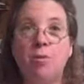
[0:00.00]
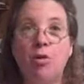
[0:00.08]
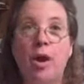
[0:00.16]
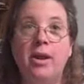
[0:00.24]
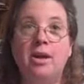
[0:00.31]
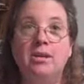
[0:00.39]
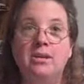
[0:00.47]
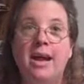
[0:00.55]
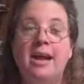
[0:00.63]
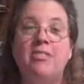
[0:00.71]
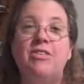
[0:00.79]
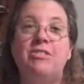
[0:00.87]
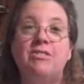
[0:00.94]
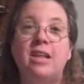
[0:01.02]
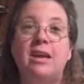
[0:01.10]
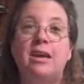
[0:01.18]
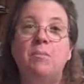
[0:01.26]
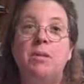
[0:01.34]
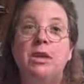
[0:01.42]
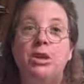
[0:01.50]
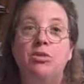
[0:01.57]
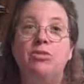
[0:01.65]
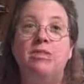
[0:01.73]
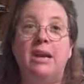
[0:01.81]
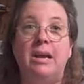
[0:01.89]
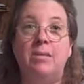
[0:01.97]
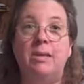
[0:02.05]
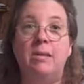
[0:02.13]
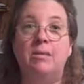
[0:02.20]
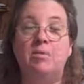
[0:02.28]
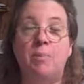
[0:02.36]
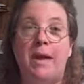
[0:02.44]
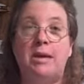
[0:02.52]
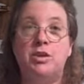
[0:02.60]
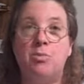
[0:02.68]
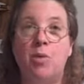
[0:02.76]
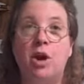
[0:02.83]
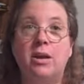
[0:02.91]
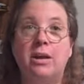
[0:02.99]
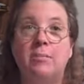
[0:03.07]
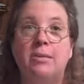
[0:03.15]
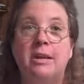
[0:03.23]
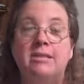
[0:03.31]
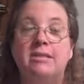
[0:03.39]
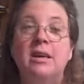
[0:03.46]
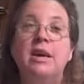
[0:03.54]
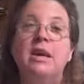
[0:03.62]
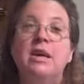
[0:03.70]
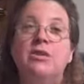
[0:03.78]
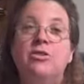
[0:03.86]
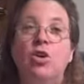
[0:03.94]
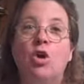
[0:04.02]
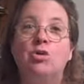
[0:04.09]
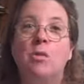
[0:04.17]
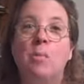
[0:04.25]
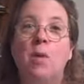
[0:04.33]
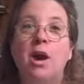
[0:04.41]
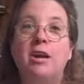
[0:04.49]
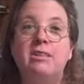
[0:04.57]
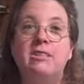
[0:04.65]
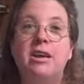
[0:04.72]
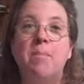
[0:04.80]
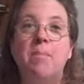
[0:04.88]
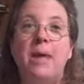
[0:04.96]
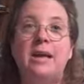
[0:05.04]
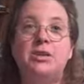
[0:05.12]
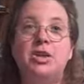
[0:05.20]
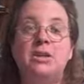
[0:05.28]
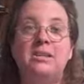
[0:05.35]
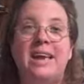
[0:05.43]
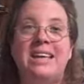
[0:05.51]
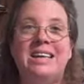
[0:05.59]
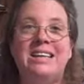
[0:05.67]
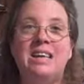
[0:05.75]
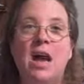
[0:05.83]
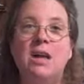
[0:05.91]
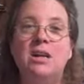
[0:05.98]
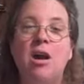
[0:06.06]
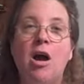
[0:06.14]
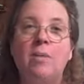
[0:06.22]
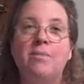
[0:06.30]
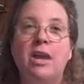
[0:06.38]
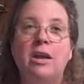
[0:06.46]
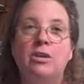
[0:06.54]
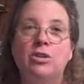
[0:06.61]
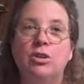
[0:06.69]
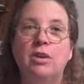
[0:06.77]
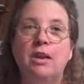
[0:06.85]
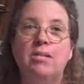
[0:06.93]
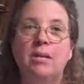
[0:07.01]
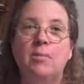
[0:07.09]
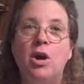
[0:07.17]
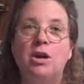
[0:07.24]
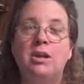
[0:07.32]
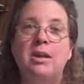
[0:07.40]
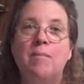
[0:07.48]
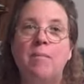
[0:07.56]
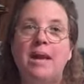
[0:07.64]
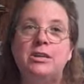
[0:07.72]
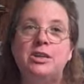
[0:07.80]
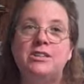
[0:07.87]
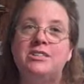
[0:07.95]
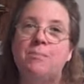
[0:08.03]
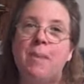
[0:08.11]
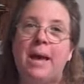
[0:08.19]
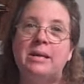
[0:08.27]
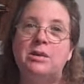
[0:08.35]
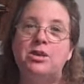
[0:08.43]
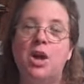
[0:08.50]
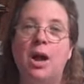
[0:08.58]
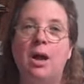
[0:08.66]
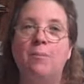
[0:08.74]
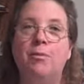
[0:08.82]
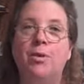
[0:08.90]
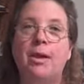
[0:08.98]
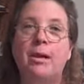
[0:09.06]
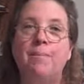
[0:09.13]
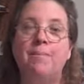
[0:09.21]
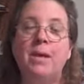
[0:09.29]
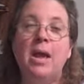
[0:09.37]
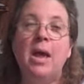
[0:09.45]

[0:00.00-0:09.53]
a product like this that can be used in the Spanish marketing place. So go to marketingmagiclady.com, take a look at the Marketing Magic Spanish upgrade.